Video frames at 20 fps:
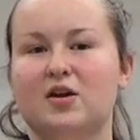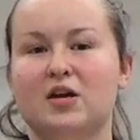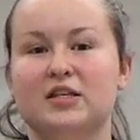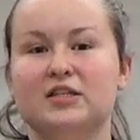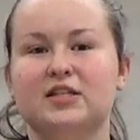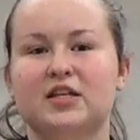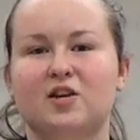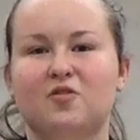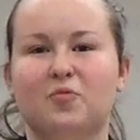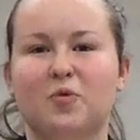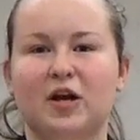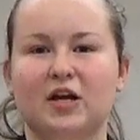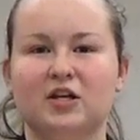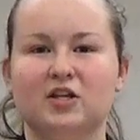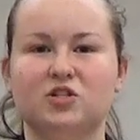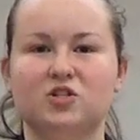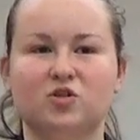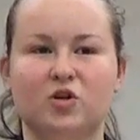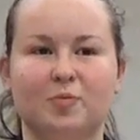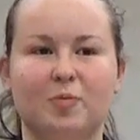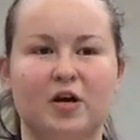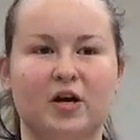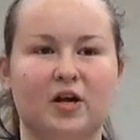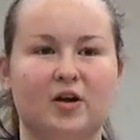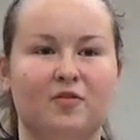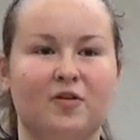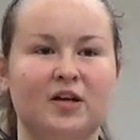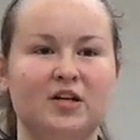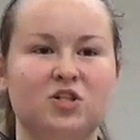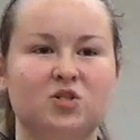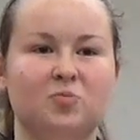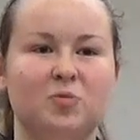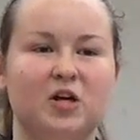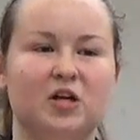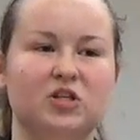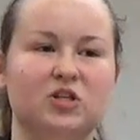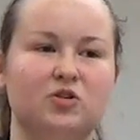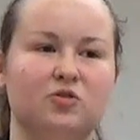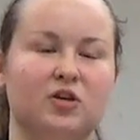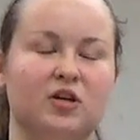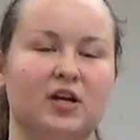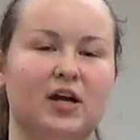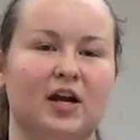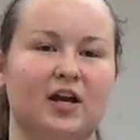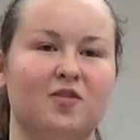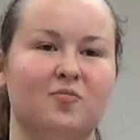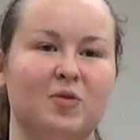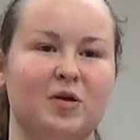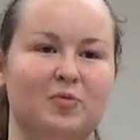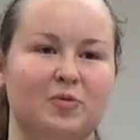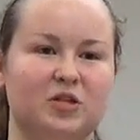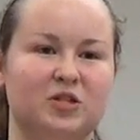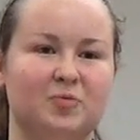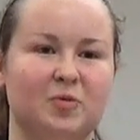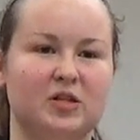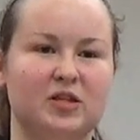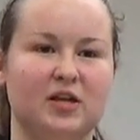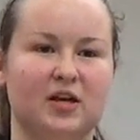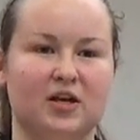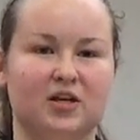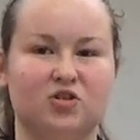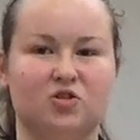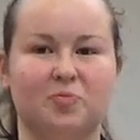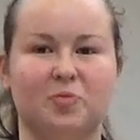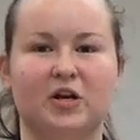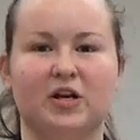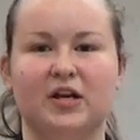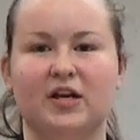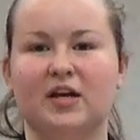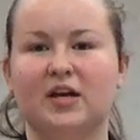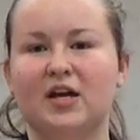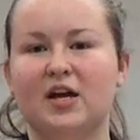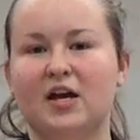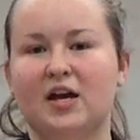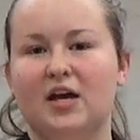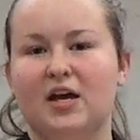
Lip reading: Instead of buying a store-bought arrangement, you can kind of maybe spend the extra money